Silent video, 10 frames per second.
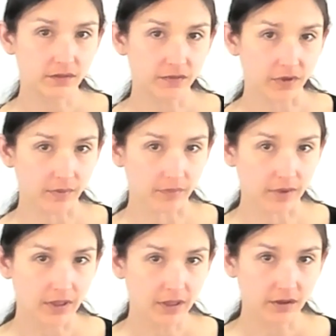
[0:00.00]

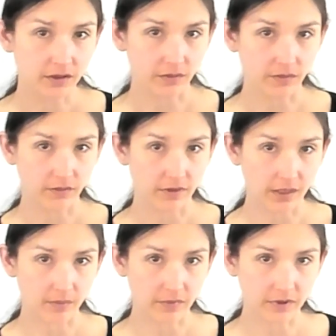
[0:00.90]
from to
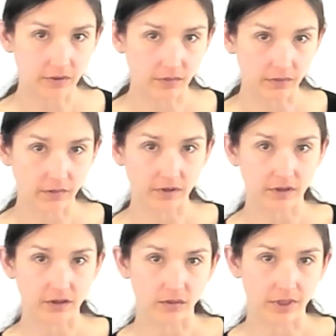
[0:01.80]
them to the
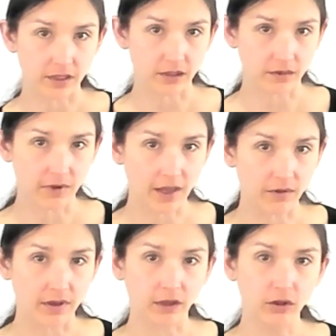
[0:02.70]
situation, rather
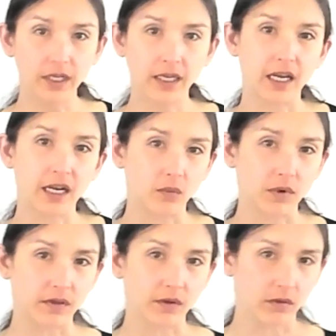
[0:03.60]
than looking at it
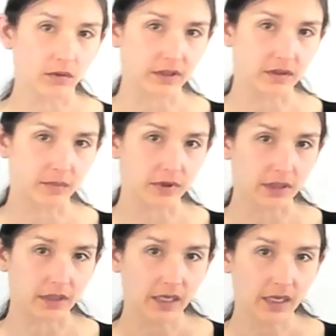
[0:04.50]
with the Holy
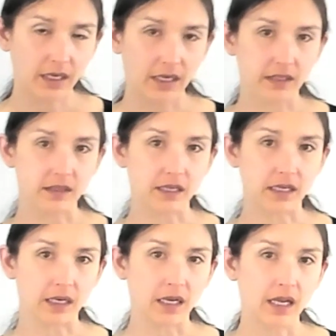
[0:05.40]
Spirit and
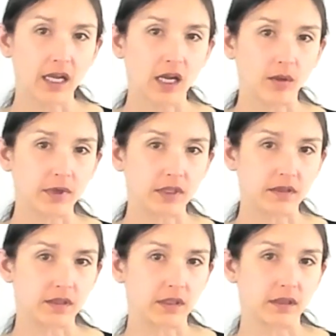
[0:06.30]
saying, "Help me to
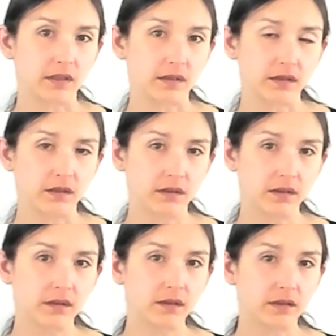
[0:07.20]
see this
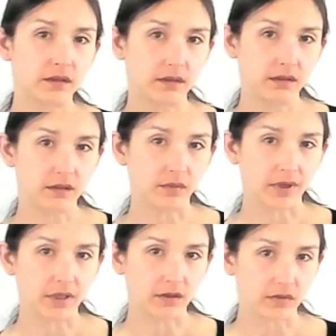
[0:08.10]
the
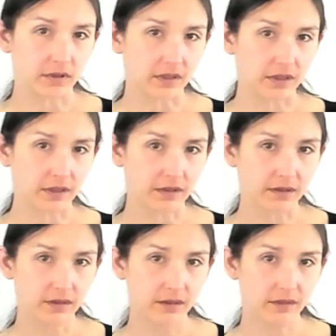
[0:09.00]
way that you see
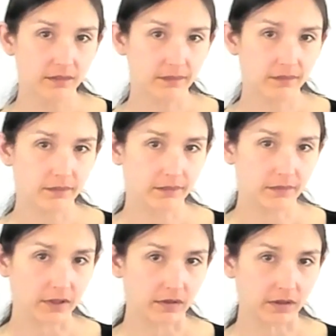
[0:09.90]
this."
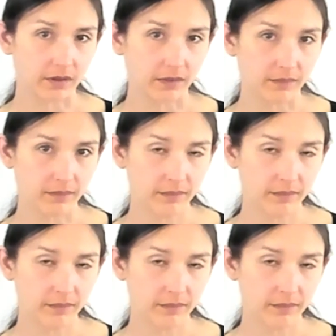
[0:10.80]
You see,